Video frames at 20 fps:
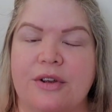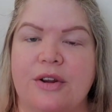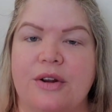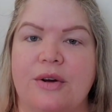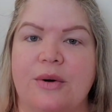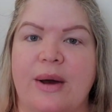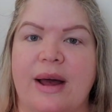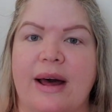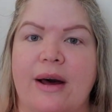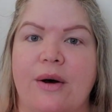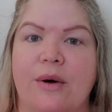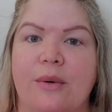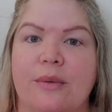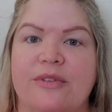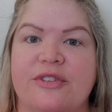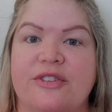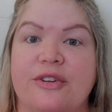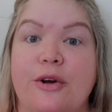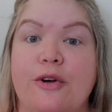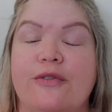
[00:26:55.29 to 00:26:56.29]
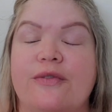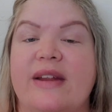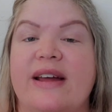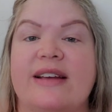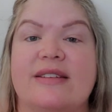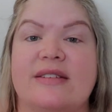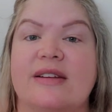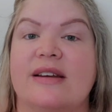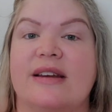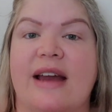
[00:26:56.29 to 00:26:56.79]
You know how
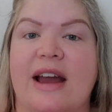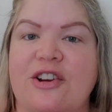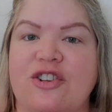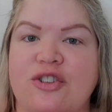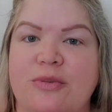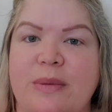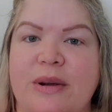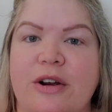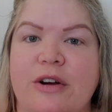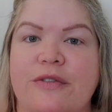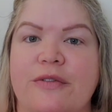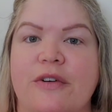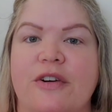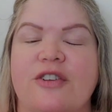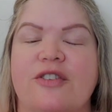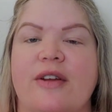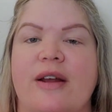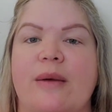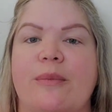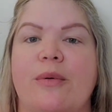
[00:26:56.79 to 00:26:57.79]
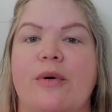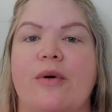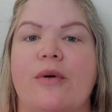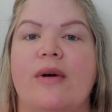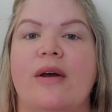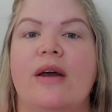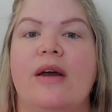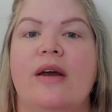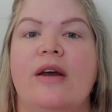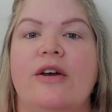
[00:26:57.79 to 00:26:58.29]
snowflakes and cashmere, for example.